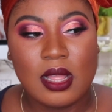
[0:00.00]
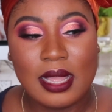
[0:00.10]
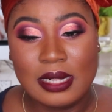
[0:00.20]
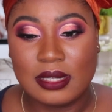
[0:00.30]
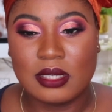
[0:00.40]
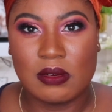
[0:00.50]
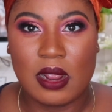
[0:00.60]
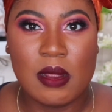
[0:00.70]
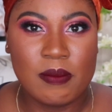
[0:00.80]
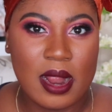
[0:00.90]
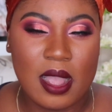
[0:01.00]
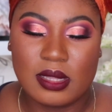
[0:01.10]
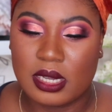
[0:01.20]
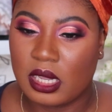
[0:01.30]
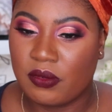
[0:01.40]
Instagram brow.
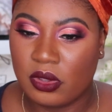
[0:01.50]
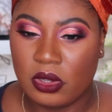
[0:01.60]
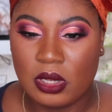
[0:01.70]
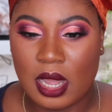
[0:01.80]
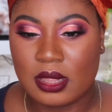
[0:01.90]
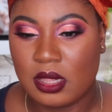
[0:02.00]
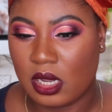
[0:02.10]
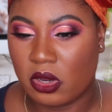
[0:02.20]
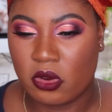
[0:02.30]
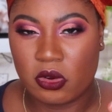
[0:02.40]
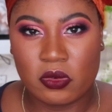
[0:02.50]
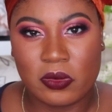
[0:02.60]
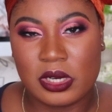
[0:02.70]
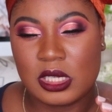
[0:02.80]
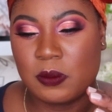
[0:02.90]
Like, if you like that
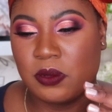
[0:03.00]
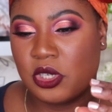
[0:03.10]
crisp,